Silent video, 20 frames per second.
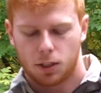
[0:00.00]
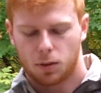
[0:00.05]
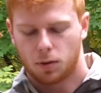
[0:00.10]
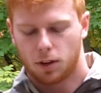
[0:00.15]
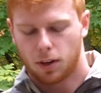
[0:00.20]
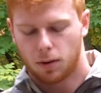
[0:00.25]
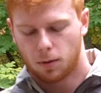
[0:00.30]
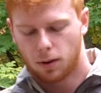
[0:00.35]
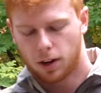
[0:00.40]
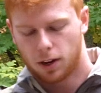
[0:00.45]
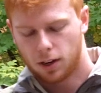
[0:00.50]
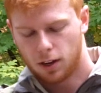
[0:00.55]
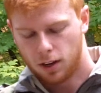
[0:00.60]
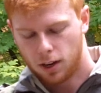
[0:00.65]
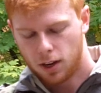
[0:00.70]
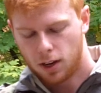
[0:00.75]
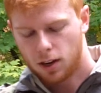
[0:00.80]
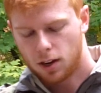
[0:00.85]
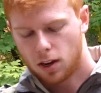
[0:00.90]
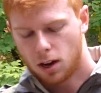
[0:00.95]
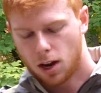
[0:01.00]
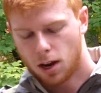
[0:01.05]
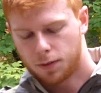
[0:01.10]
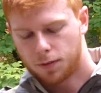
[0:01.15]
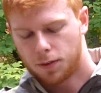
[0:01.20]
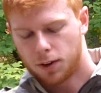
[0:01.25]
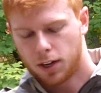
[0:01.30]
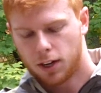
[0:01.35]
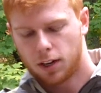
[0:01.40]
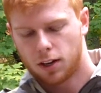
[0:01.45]
So anyway,
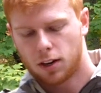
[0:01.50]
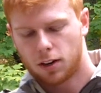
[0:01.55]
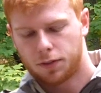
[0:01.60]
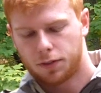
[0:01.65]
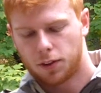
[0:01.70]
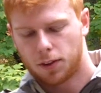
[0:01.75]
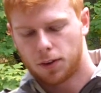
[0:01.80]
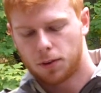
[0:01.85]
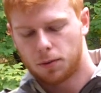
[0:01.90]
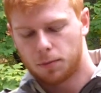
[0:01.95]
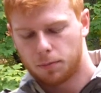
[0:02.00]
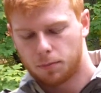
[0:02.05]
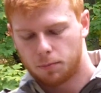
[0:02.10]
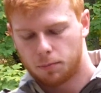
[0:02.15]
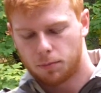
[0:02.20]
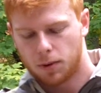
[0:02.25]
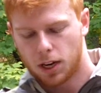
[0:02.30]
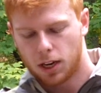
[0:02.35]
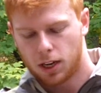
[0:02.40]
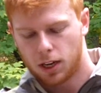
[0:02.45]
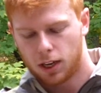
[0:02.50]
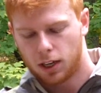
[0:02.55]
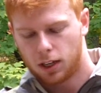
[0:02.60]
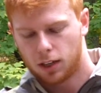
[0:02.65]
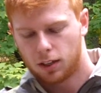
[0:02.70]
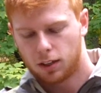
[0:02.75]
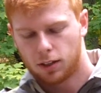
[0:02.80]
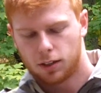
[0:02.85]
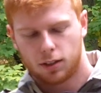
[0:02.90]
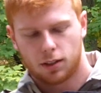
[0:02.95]
funny enough though,
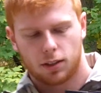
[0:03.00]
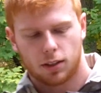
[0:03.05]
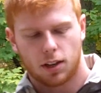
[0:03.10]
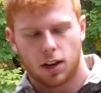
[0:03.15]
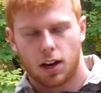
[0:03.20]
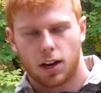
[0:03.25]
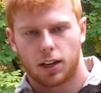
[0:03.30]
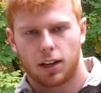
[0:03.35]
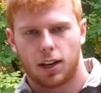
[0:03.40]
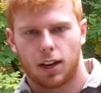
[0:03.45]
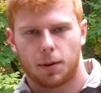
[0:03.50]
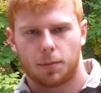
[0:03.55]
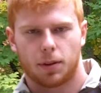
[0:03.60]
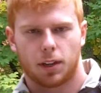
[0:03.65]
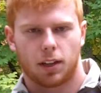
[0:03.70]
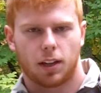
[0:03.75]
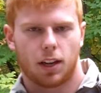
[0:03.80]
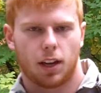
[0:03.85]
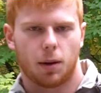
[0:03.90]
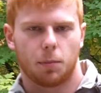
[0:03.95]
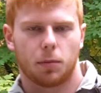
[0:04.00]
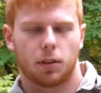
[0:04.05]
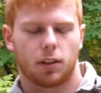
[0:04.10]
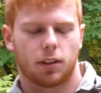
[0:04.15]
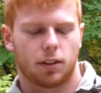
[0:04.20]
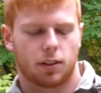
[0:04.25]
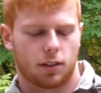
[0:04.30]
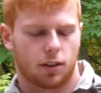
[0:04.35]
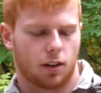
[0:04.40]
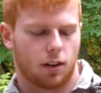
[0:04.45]
this is the high cap that came
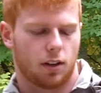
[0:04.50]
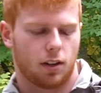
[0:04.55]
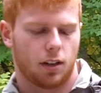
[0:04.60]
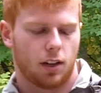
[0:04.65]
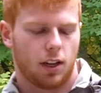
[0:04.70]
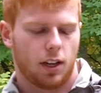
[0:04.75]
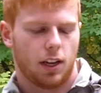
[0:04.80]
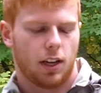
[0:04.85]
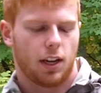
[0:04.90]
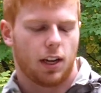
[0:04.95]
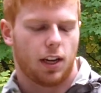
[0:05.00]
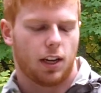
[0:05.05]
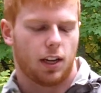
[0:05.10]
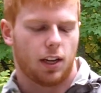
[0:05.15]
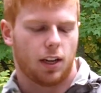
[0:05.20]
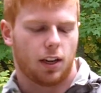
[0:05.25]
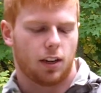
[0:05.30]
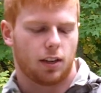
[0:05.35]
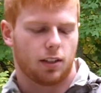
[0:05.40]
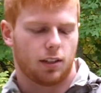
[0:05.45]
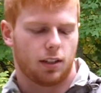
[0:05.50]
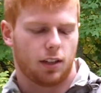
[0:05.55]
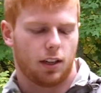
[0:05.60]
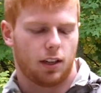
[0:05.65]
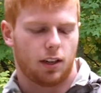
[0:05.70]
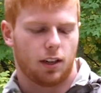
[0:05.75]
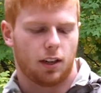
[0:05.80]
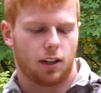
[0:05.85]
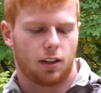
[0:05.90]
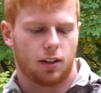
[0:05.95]
with this gun, and
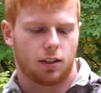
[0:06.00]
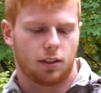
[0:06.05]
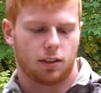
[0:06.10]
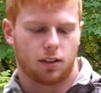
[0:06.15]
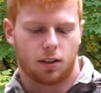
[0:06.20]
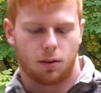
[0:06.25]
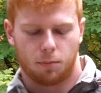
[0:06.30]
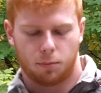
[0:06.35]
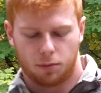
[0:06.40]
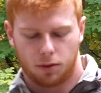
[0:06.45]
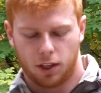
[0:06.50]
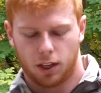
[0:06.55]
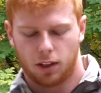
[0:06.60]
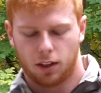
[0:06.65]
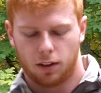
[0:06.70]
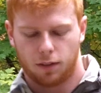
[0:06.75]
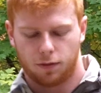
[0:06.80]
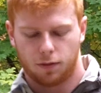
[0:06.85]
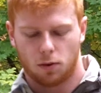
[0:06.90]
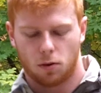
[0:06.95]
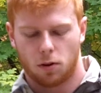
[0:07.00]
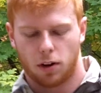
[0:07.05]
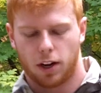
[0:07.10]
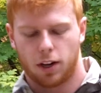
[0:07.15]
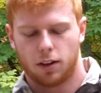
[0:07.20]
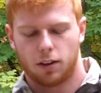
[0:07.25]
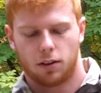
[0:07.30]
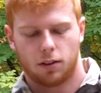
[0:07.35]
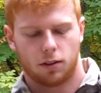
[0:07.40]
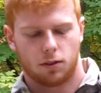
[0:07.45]
it is completely
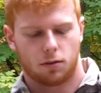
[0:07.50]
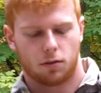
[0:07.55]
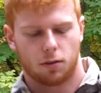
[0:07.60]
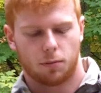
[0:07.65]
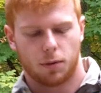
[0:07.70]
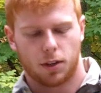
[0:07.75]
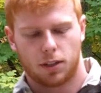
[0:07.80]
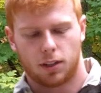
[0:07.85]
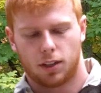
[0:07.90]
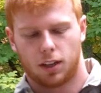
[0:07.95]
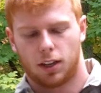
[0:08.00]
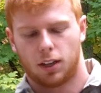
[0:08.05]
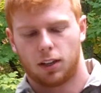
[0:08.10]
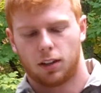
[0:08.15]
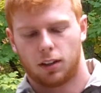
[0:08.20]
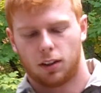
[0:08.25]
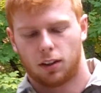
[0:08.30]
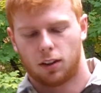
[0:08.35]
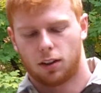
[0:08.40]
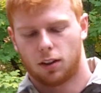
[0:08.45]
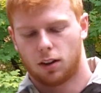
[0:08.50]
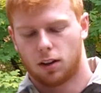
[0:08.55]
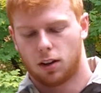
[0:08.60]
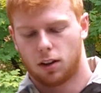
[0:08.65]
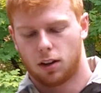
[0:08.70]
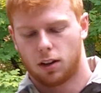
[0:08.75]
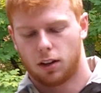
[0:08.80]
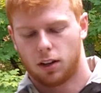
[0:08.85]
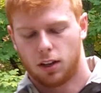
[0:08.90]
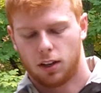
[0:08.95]
void or missing
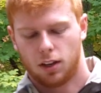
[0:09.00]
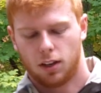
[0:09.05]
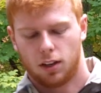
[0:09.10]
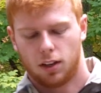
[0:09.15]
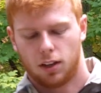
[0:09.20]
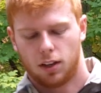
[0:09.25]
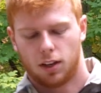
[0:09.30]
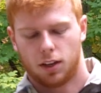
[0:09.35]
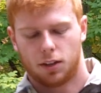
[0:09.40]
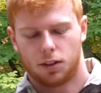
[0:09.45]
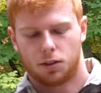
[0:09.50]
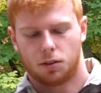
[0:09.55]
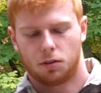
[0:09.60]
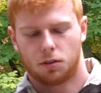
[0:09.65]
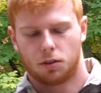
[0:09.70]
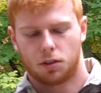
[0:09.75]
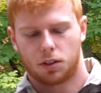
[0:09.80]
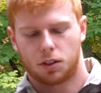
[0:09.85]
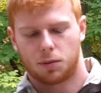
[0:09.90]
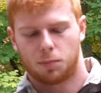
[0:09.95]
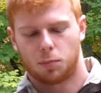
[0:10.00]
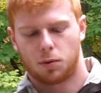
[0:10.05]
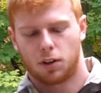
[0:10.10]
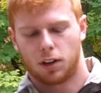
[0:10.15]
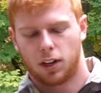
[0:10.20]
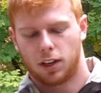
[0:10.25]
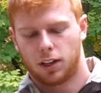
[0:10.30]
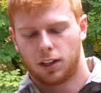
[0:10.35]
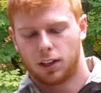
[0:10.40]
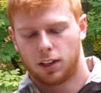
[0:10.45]
the internal
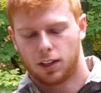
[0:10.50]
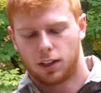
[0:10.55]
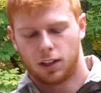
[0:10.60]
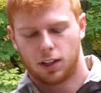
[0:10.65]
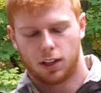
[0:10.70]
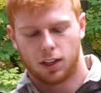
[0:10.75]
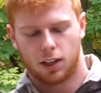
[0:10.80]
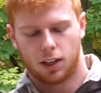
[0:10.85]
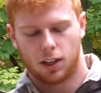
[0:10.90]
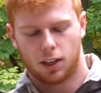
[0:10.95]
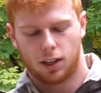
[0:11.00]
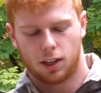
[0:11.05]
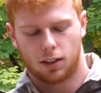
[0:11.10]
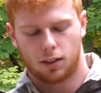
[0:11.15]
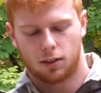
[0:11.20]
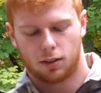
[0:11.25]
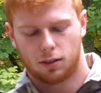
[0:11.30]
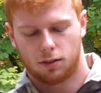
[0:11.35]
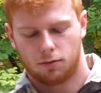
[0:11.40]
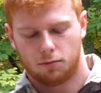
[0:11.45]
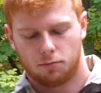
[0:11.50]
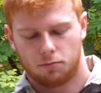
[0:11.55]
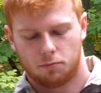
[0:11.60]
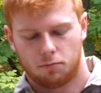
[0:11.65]
spring and